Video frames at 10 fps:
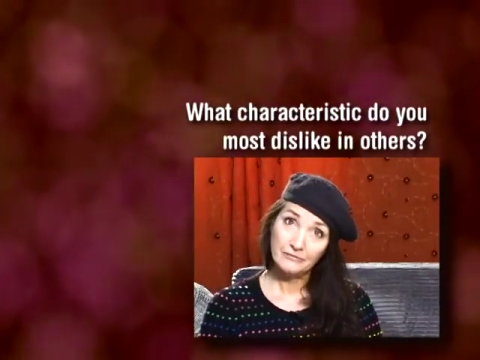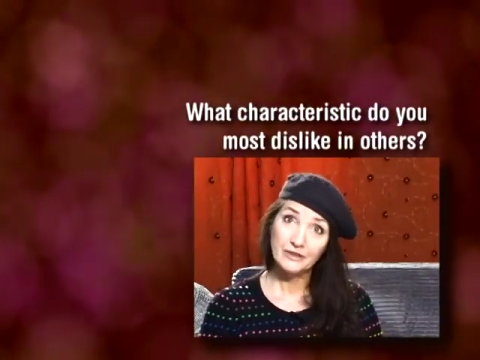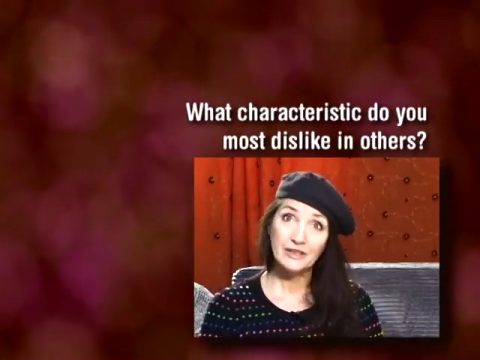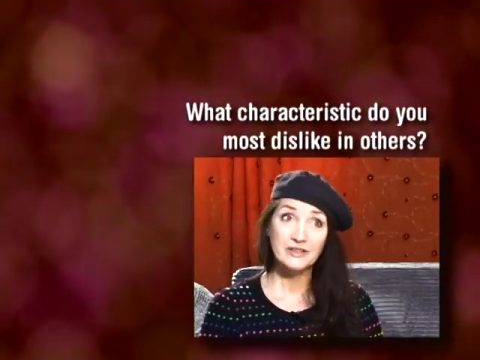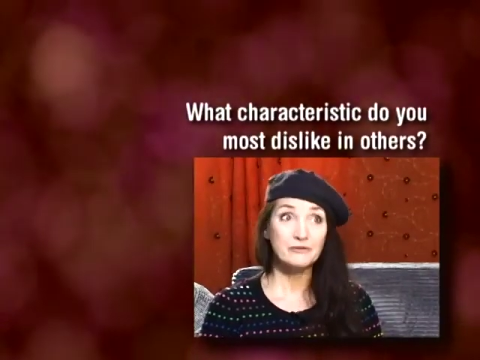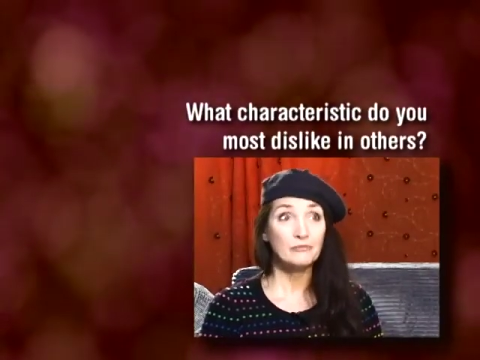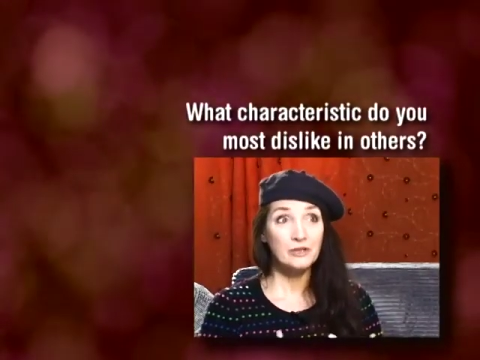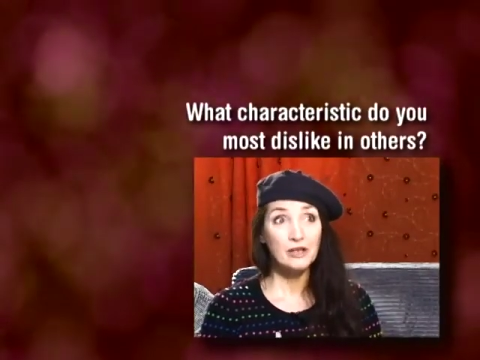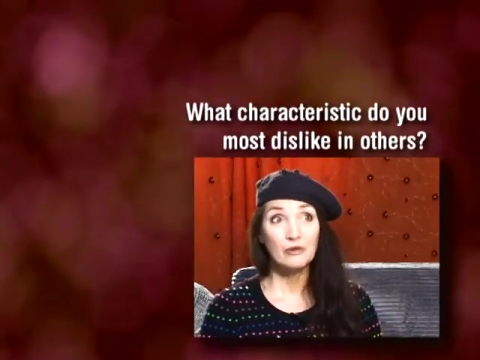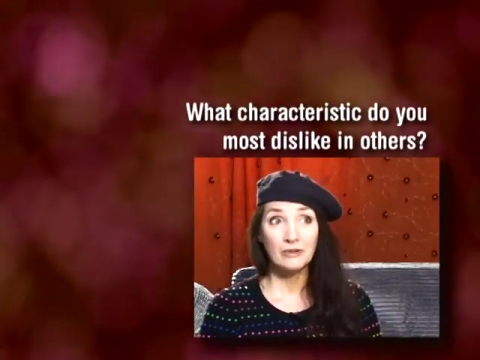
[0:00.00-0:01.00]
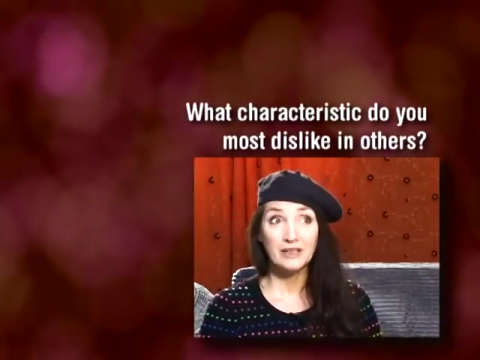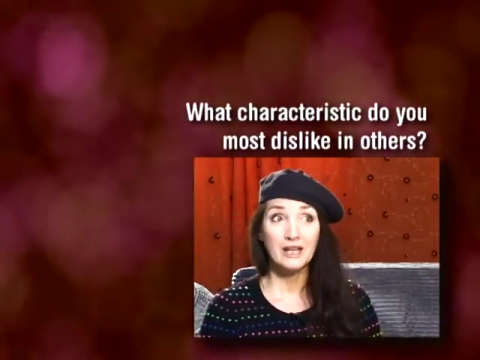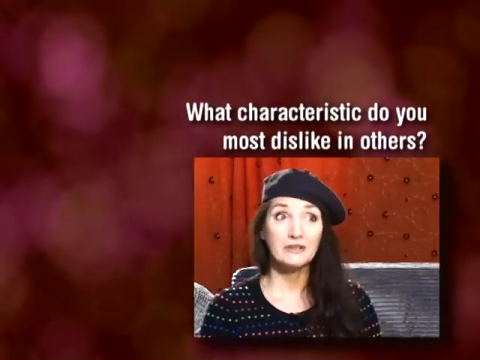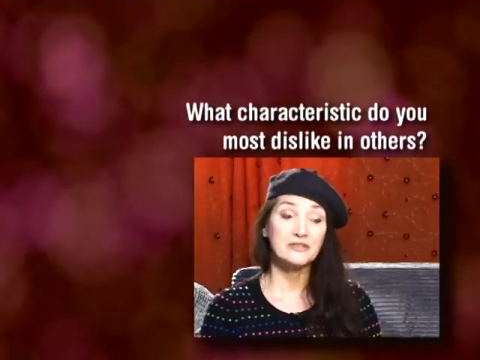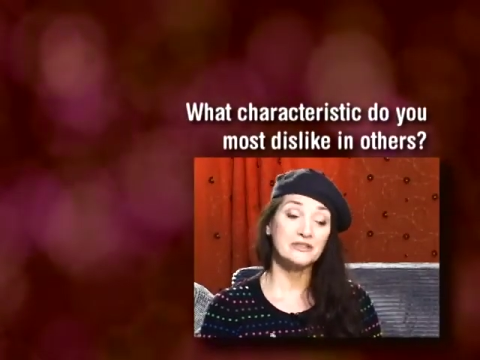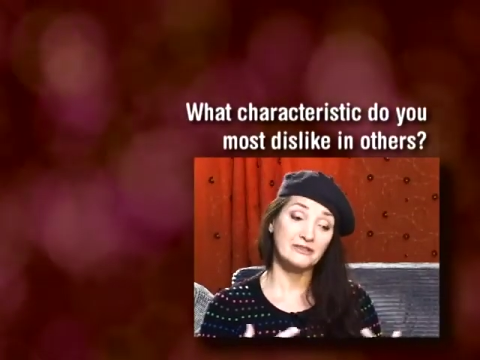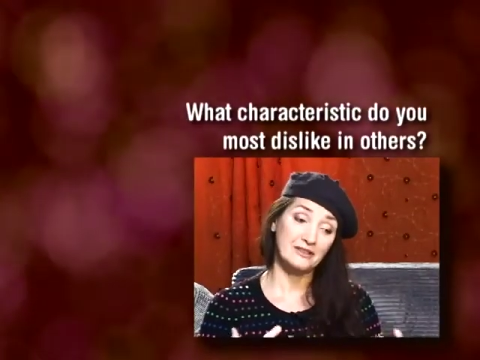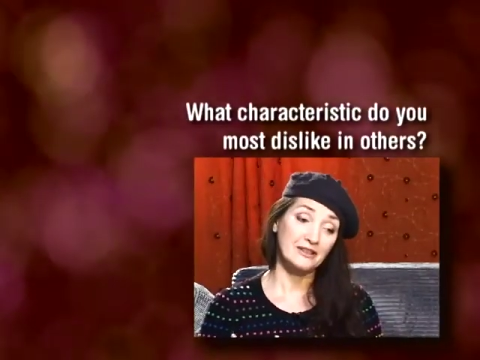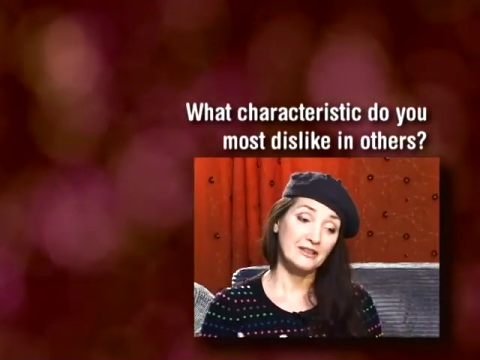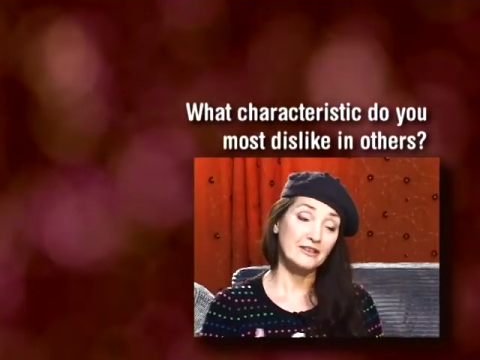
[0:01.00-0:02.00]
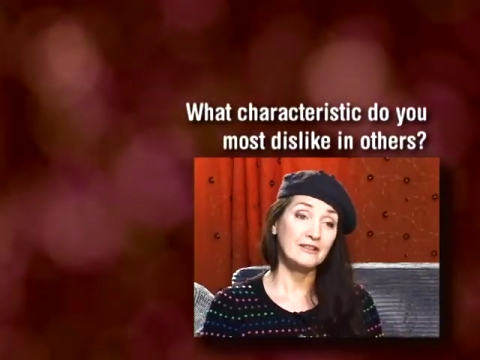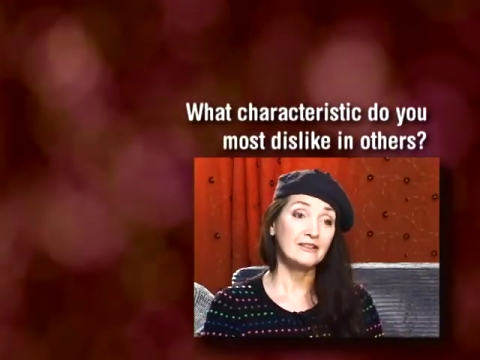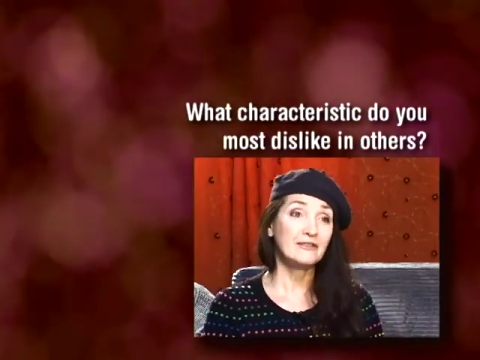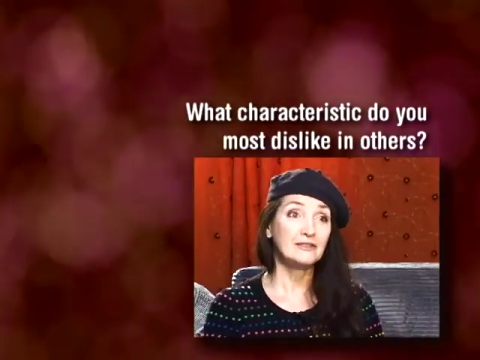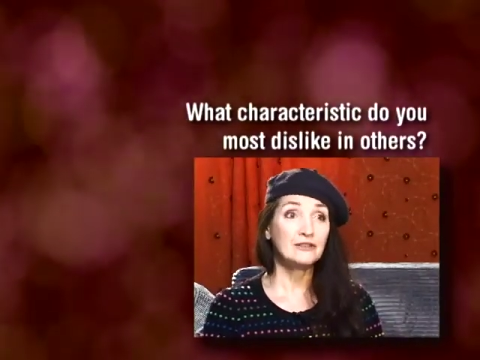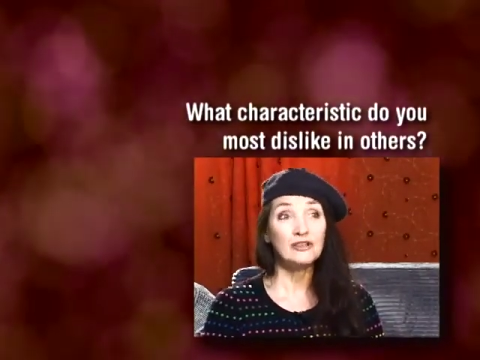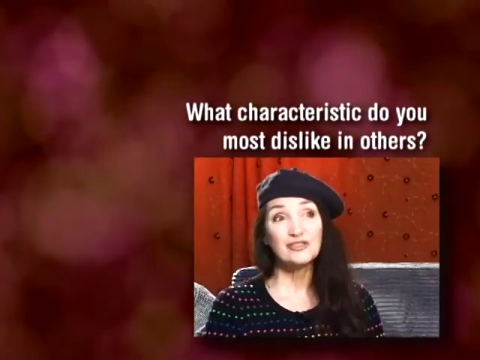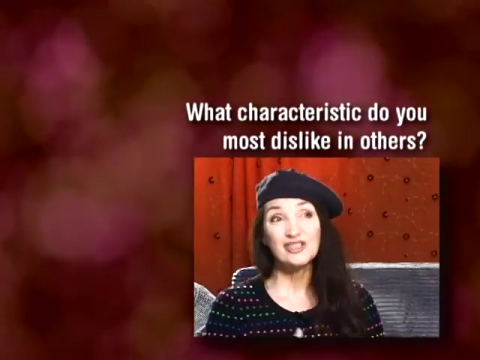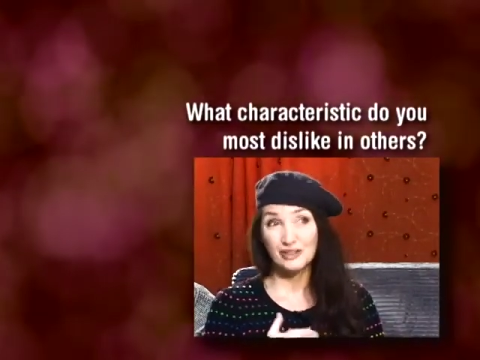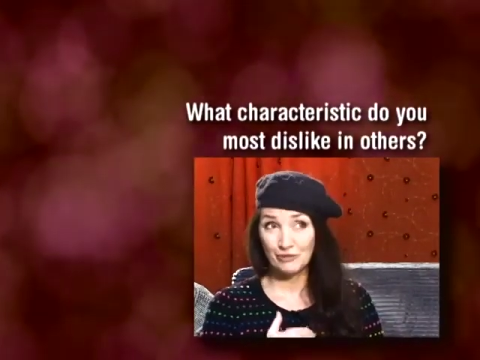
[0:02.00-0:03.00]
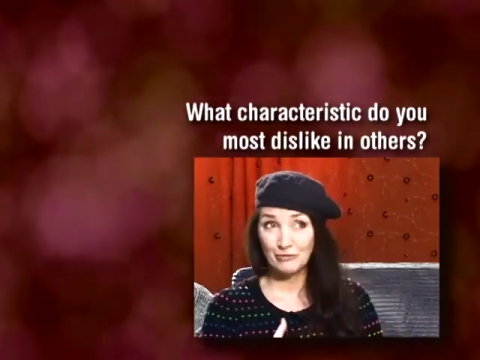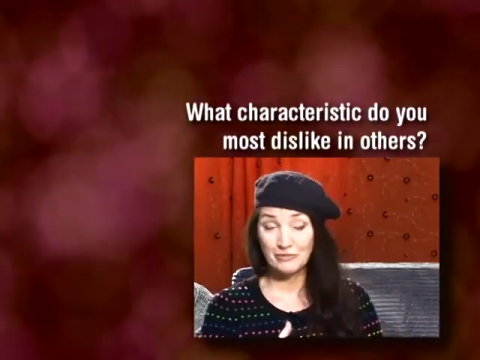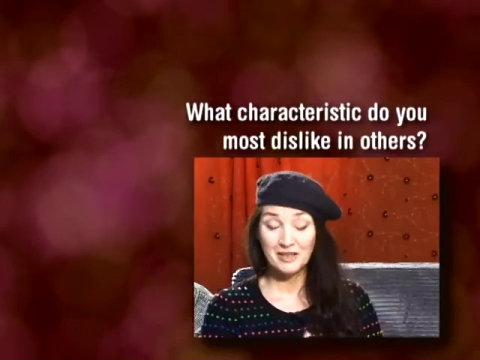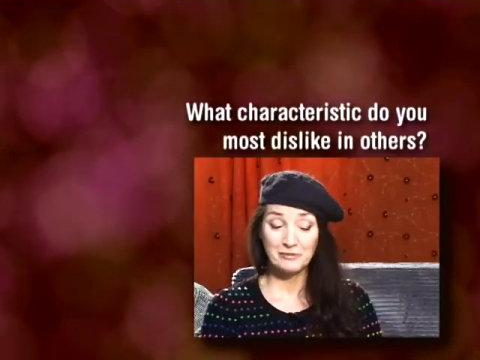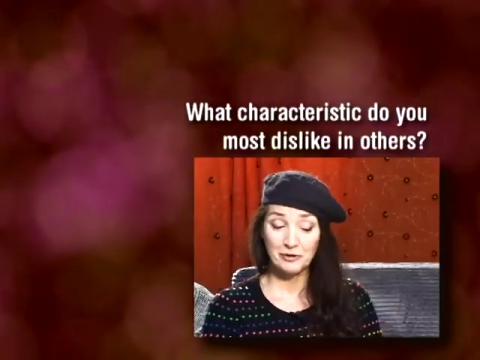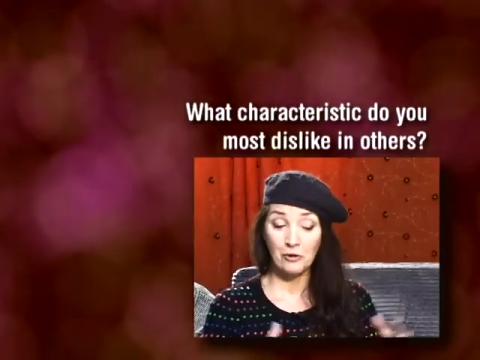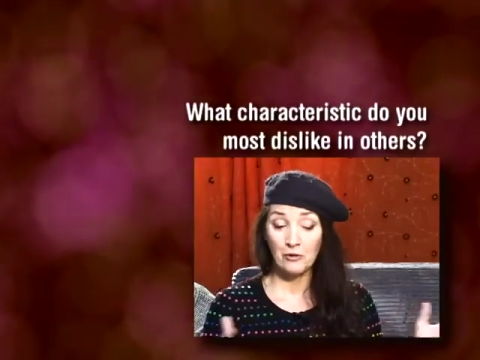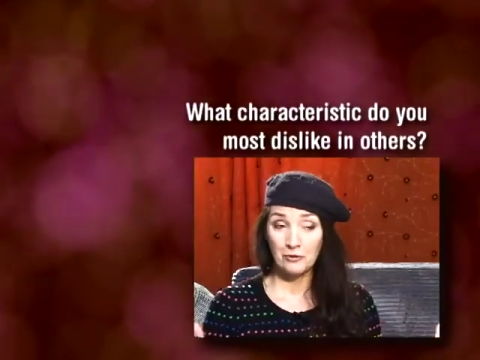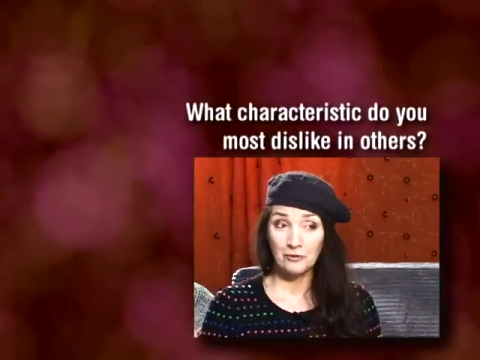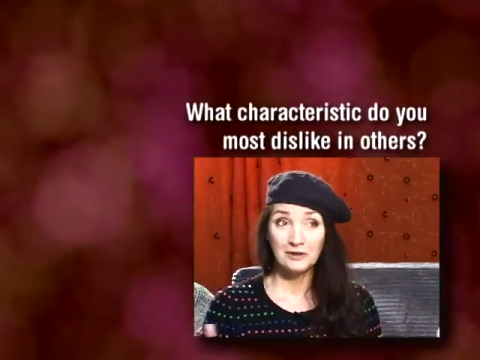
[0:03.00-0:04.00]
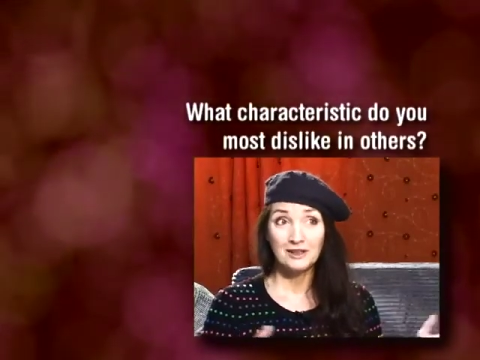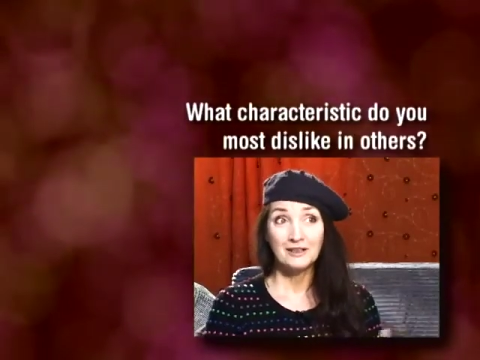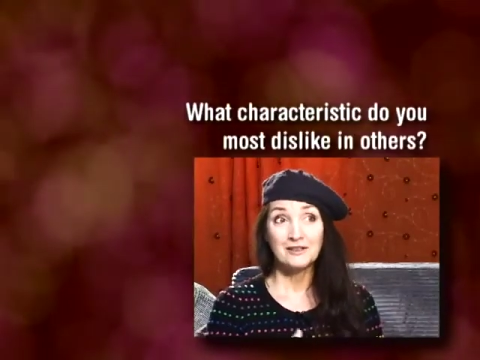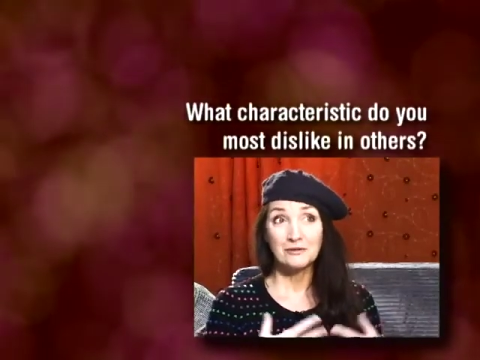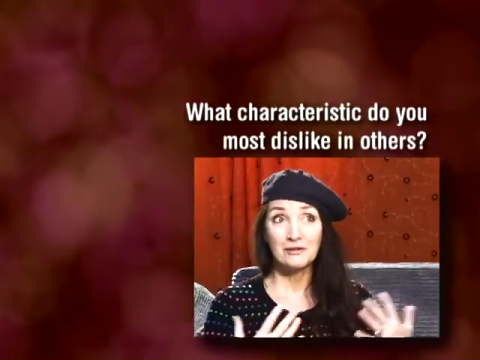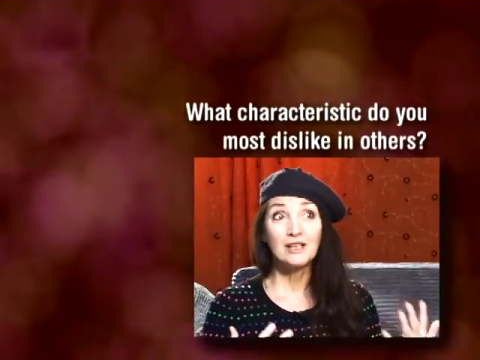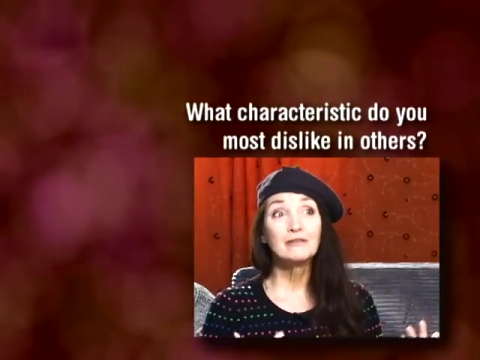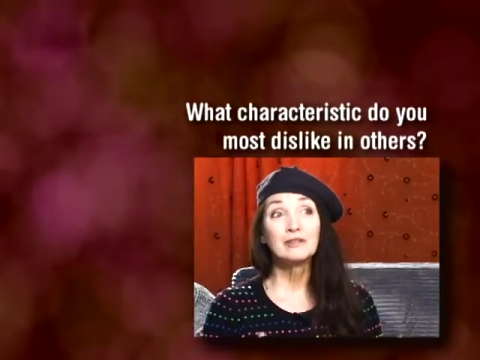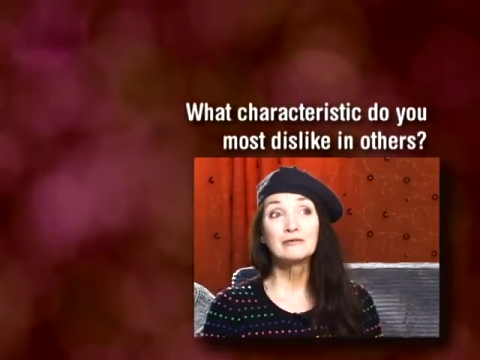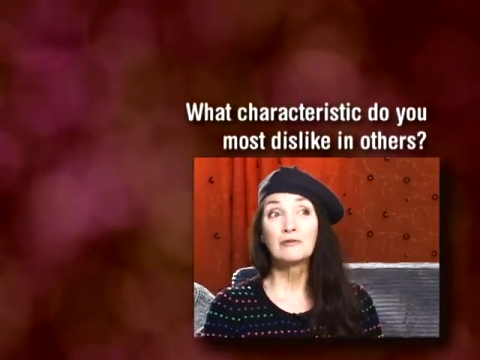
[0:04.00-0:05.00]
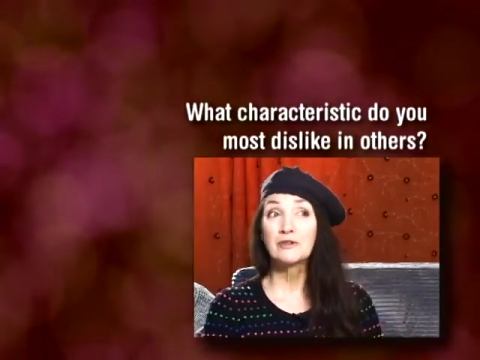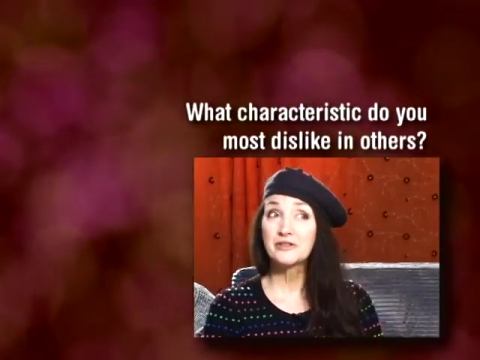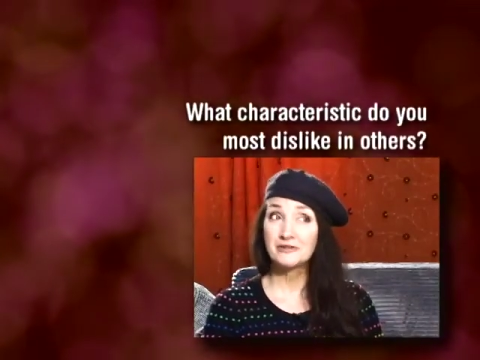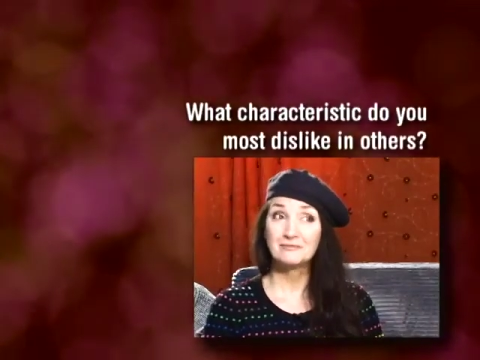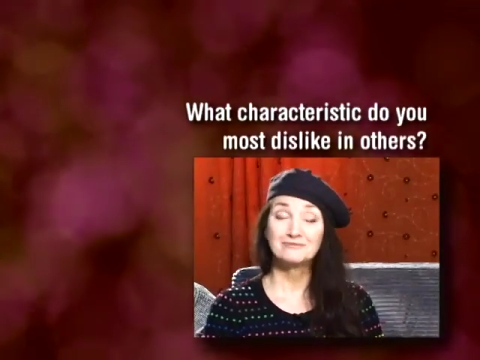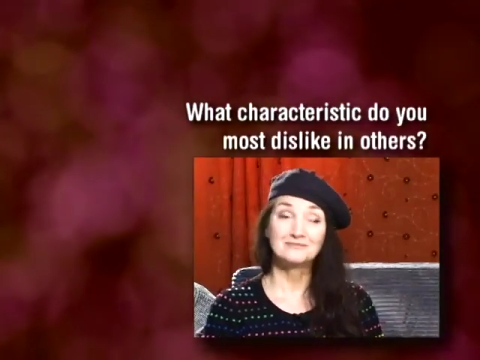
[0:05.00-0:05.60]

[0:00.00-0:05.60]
because we are what counts. Not just human beings, but the whole sort of living force.